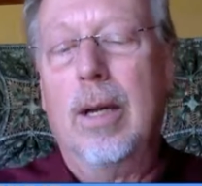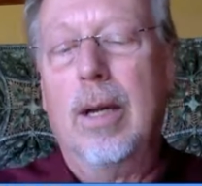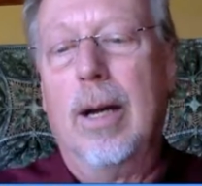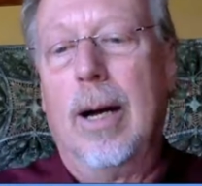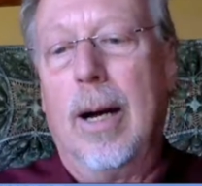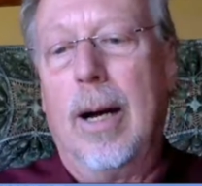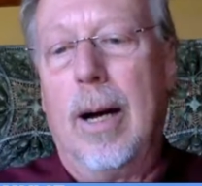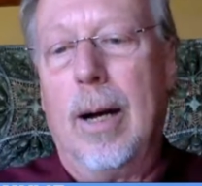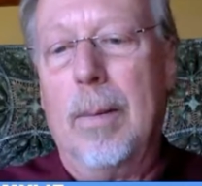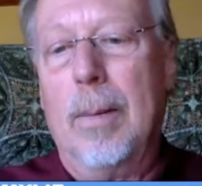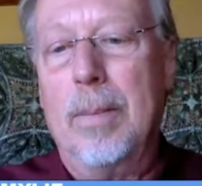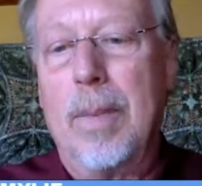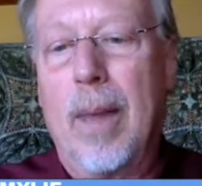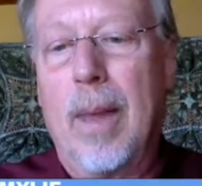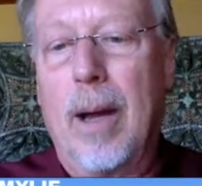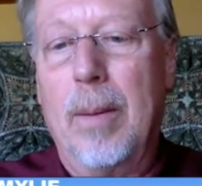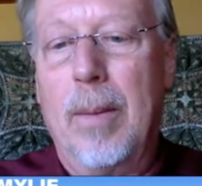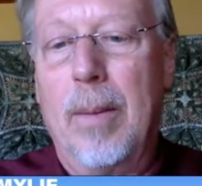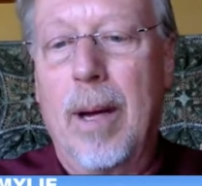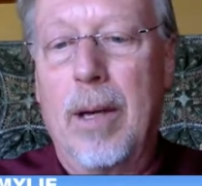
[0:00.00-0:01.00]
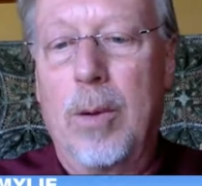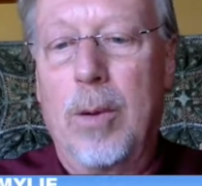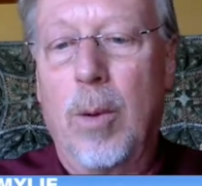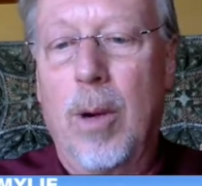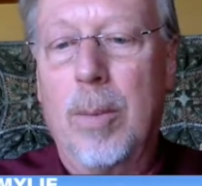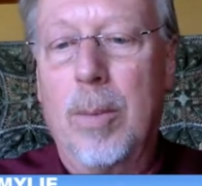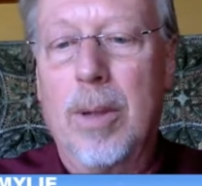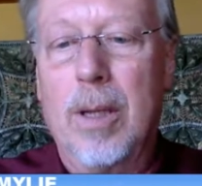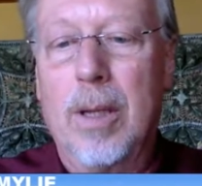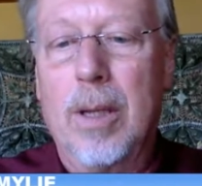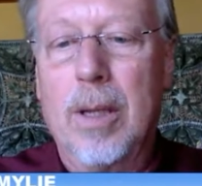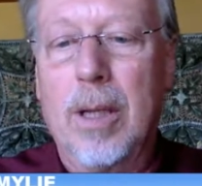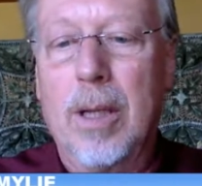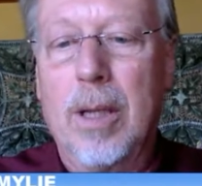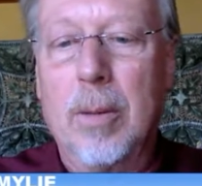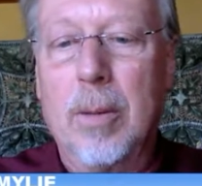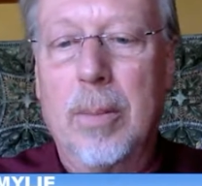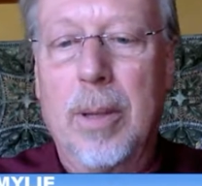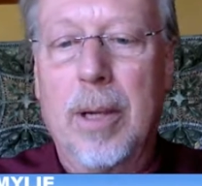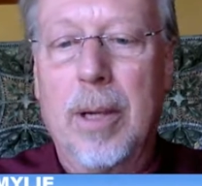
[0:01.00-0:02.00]
I might quibble a
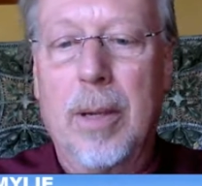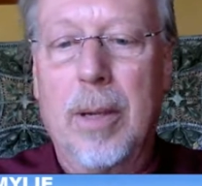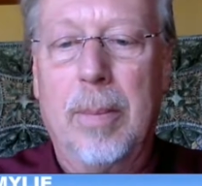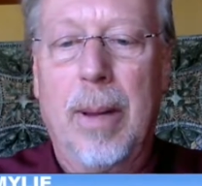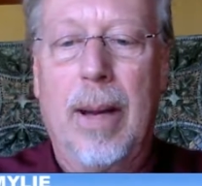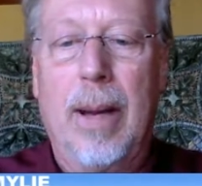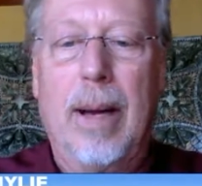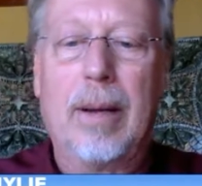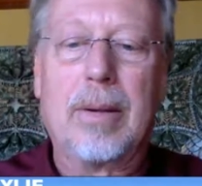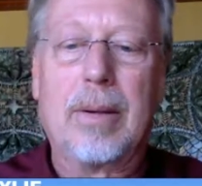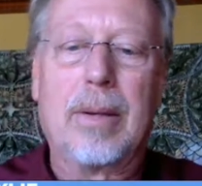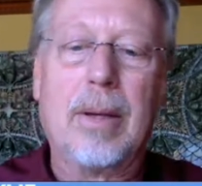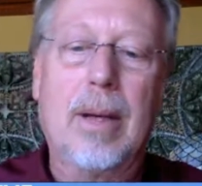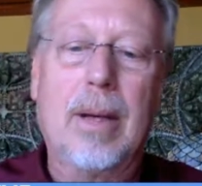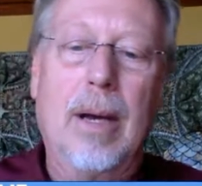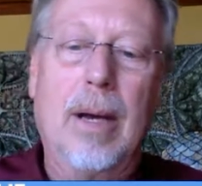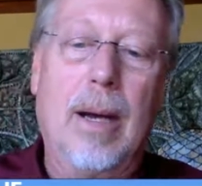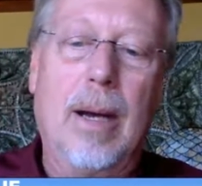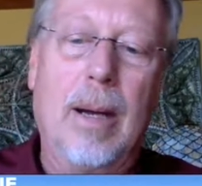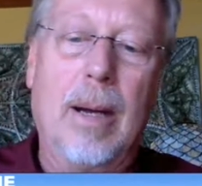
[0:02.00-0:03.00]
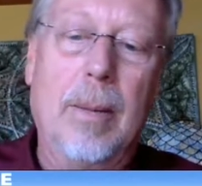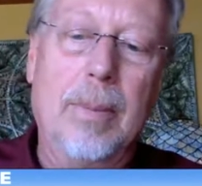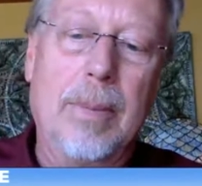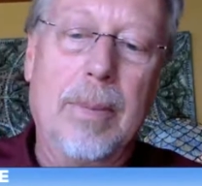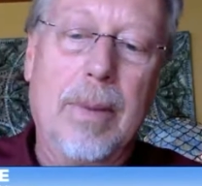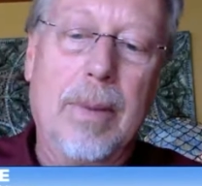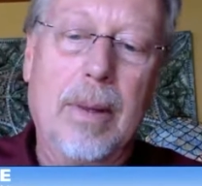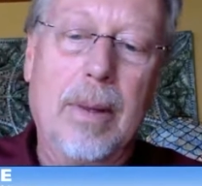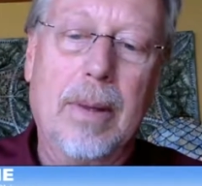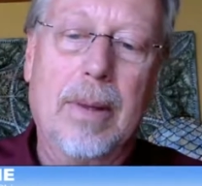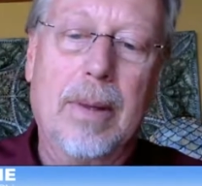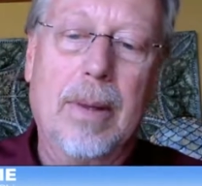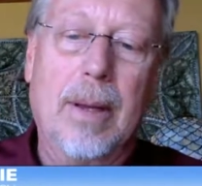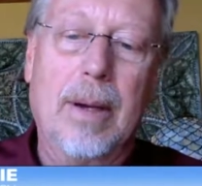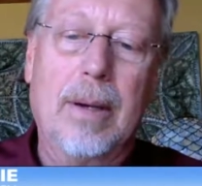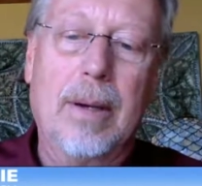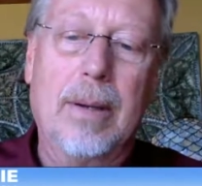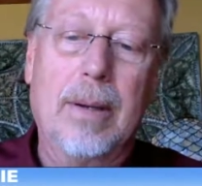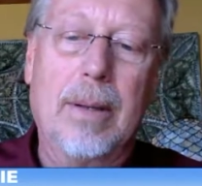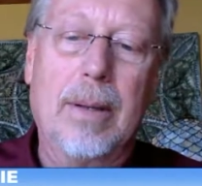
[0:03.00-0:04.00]
little bit about
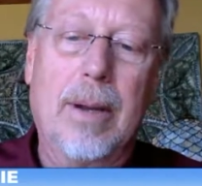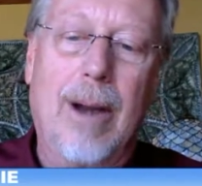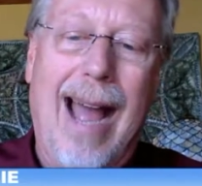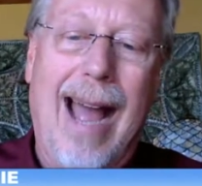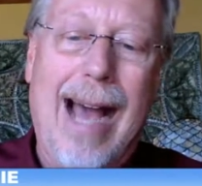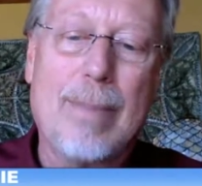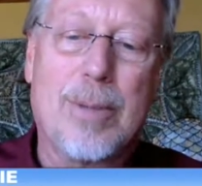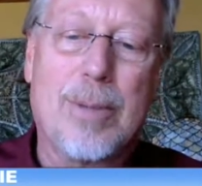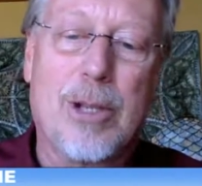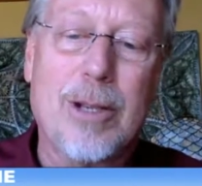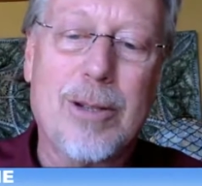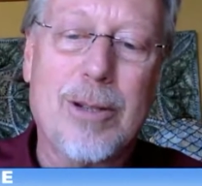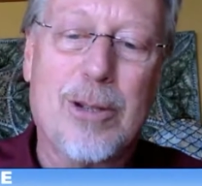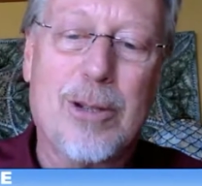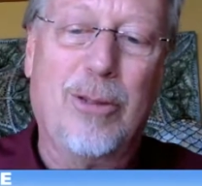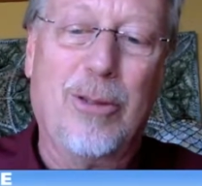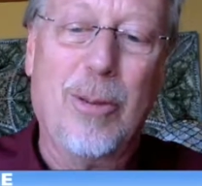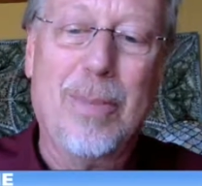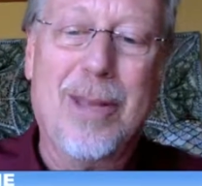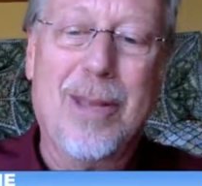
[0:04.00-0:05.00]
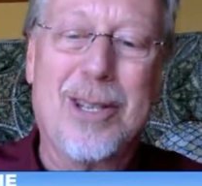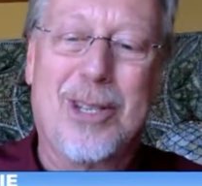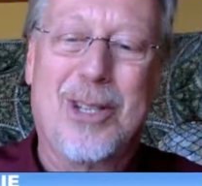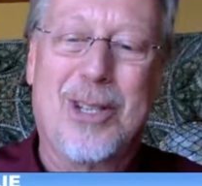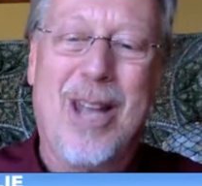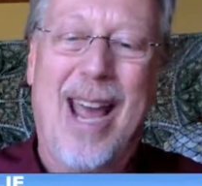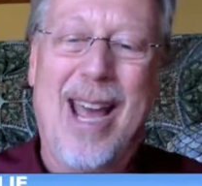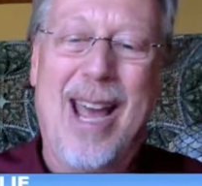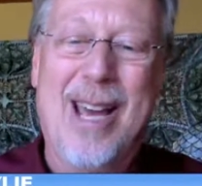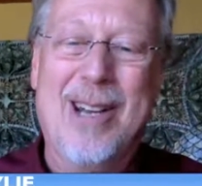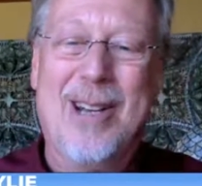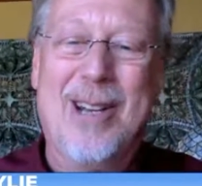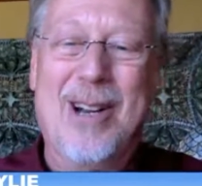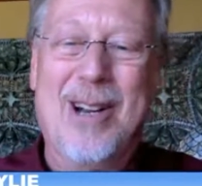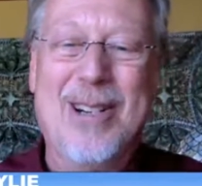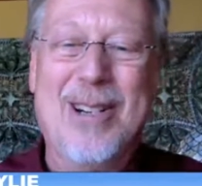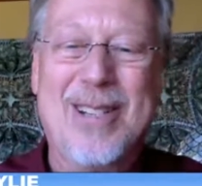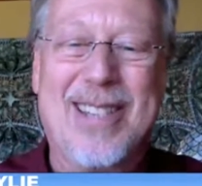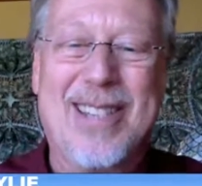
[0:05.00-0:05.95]
their absence from the standards.